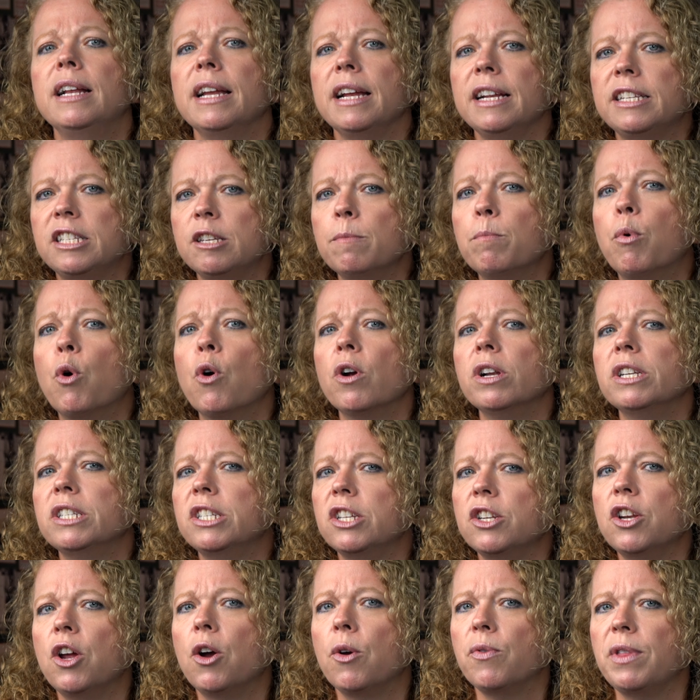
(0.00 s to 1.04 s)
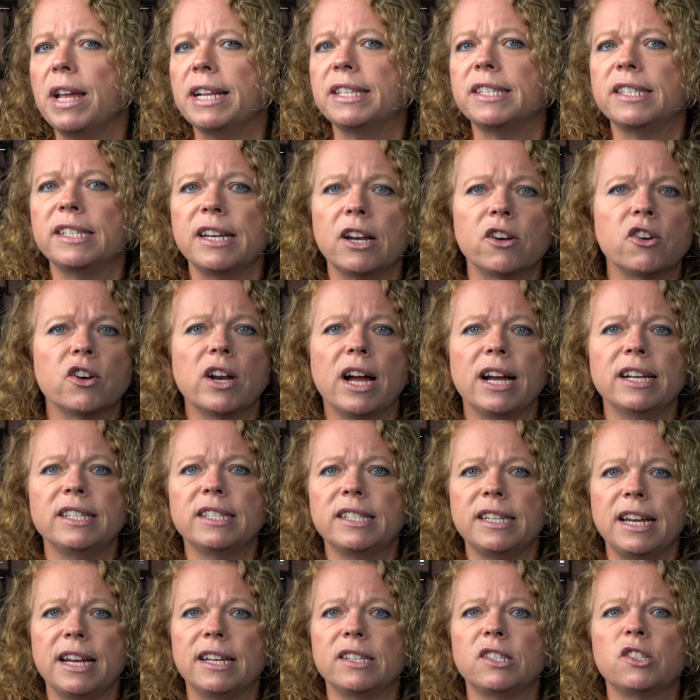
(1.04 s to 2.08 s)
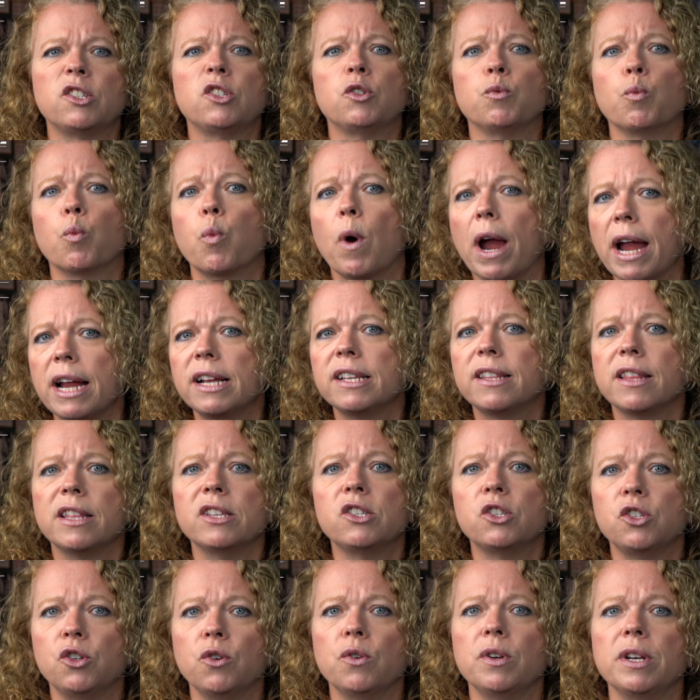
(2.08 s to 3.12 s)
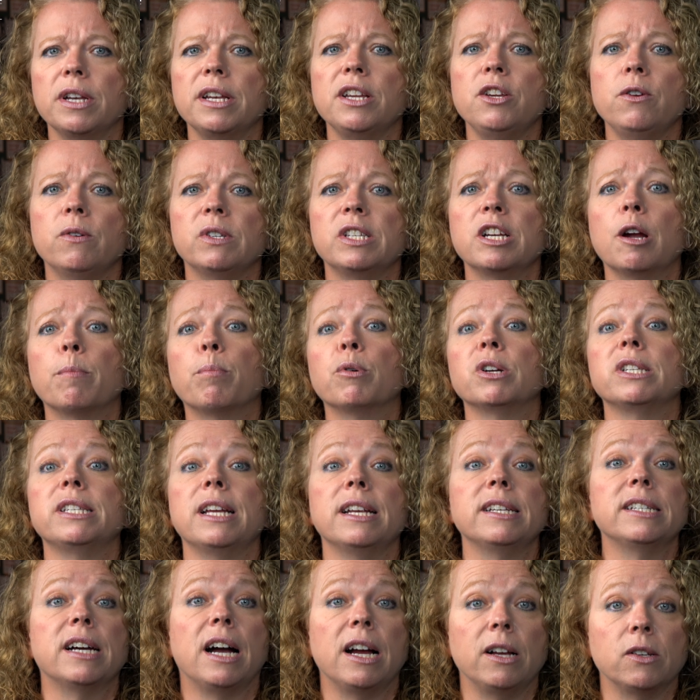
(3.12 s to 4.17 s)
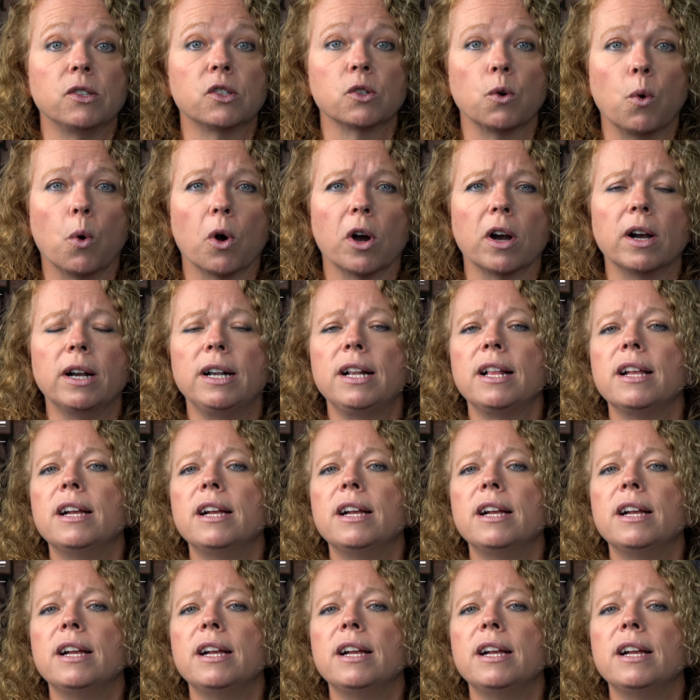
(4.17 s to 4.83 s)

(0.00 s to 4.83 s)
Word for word: It's important to note that standardized tests rank the student using a percentile score.